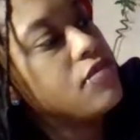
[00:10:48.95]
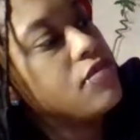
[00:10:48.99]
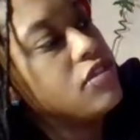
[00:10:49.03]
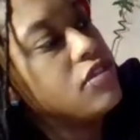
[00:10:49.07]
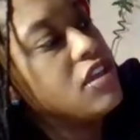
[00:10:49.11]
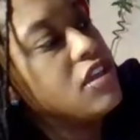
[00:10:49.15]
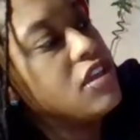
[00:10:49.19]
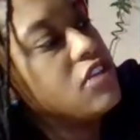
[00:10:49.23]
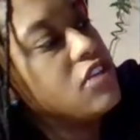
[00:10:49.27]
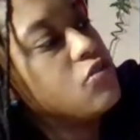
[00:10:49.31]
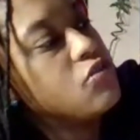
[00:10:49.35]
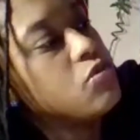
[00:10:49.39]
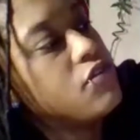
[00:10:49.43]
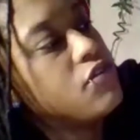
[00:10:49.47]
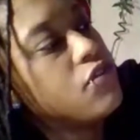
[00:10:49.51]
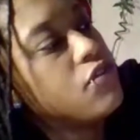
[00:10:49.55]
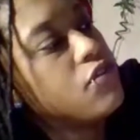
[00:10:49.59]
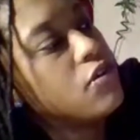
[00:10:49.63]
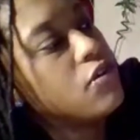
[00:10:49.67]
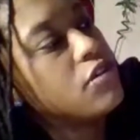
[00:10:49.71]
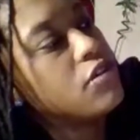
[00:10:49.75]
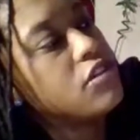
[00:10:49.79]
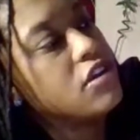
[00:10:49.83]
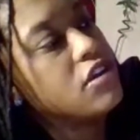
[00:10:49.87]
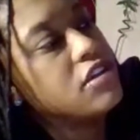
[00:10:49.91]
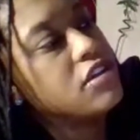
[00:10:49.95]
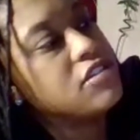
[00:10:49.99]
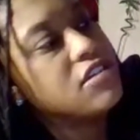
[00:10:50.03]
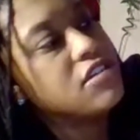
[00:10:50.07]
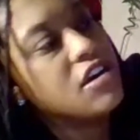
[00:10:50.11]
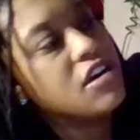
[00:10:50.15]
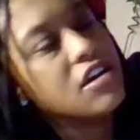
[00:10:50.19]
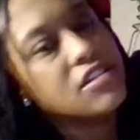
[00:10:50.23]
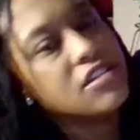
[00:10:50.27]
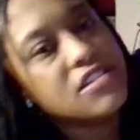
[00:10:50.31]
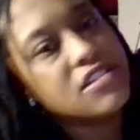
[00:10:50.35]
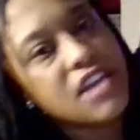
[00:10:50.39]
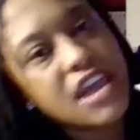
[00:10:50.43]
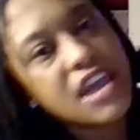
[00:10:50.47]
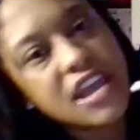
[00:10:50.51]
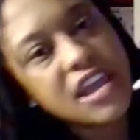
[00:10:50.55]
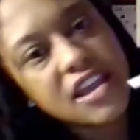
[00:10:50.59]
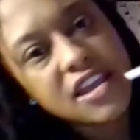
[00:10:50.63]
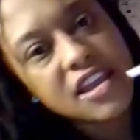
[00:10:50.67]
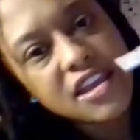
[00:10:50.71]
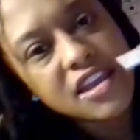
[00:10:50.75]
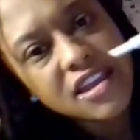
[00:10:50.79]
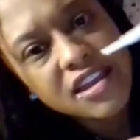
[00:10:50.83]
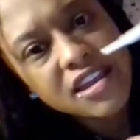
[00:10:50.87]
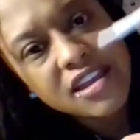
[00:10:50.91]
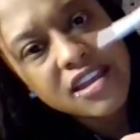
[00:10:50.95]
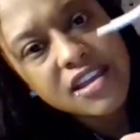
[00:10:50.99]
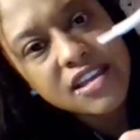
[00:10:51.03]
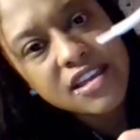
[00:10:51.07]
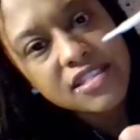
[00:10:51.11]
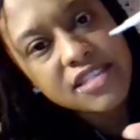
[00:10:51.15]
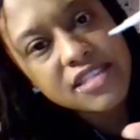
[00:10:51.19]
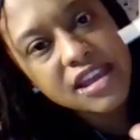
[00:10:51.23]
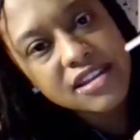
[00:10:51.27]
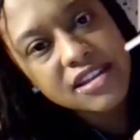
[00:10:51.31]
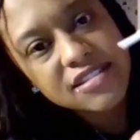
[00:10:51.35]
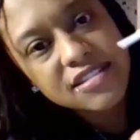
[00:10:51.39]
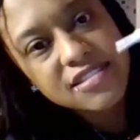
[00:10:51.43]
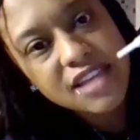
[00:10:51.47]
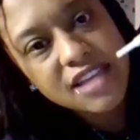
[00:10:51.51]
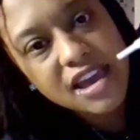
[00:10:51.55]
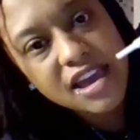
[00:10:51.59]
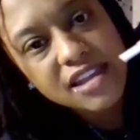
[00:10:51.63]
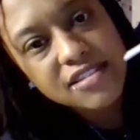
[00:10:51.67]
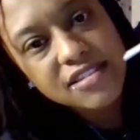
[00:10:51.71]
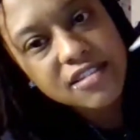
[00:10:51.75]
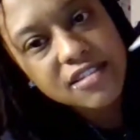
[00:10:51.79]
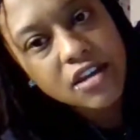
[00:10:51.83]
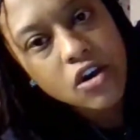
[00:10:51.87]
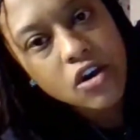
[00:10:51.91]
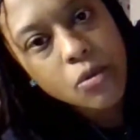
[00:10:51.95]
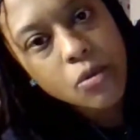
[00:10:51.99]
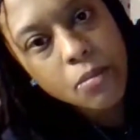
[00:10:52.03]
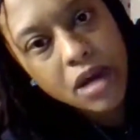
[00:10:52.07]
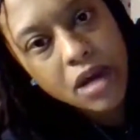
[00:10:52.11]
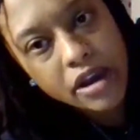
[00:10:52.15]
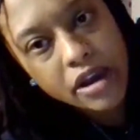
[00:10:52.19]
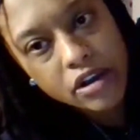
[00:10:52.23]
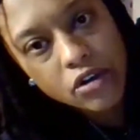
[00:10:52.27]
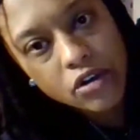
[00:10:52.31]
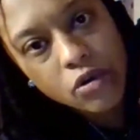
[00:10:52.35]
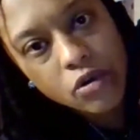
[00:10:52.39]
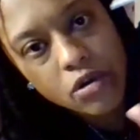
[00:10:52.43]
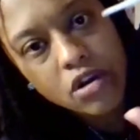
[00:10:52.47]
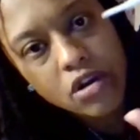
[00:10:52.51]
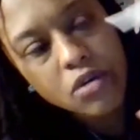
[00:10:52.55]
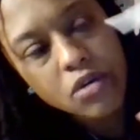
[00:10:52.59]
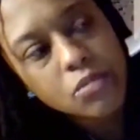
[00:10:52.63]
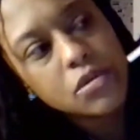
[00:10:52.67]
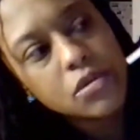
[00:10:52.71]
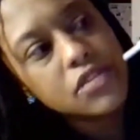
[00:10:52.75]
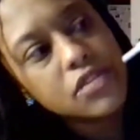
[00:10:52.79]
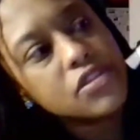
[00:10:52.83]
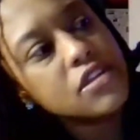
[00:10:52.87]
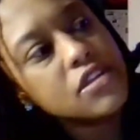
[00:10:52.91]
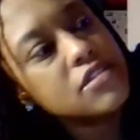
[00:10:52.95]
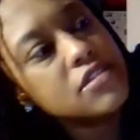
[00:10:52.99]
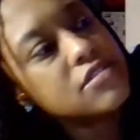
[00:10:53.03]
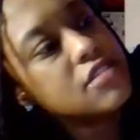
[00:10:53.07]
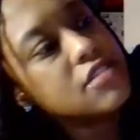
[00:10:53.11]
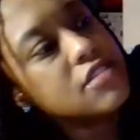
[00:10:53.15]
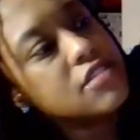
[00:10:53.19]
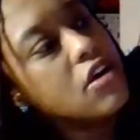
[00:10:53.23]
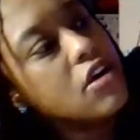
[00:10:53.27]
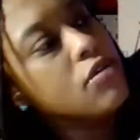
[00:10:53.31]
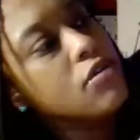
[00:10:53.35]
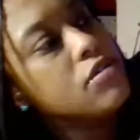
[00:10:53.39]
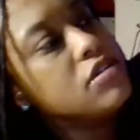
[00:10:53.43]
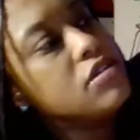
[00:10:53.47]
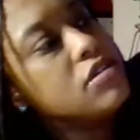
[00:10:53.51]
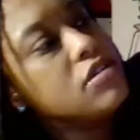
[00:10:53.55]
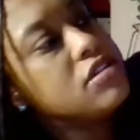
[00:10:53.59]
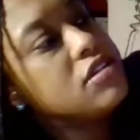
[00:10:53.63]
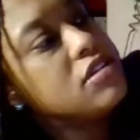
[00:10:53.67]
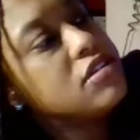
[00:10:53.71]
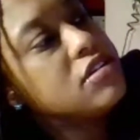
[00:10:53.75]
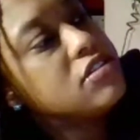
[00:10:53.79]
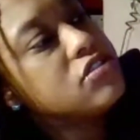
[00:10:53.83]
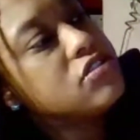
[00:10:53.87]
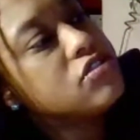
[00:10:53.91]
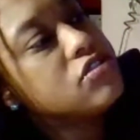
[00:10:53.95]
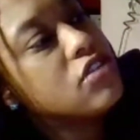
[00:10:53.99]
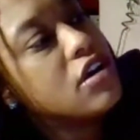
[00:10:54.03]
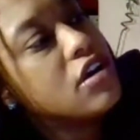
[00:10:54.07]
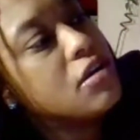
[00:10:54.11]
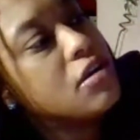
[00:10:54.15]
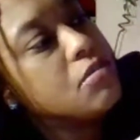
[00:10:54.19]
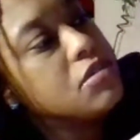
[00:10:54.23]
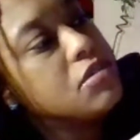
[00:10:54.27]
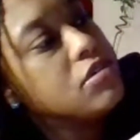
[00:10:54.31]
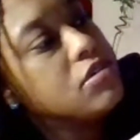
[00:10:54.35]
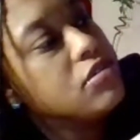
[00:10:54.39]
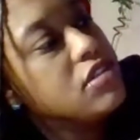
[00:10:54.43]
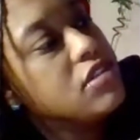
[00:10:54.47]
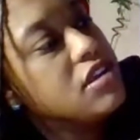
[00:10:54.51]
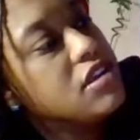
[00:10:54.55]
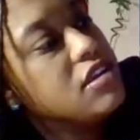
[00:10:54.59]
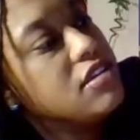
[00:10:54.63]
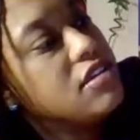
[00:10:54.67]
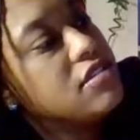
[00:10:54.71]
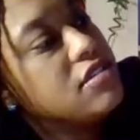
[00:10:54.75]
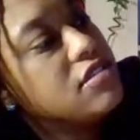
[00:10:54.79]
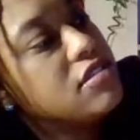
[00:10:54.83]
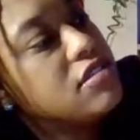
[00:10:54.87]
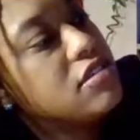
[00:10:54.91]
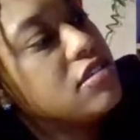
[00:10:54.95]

This one for the tongue tag, they decided to go monochrome with it. So let's try to move these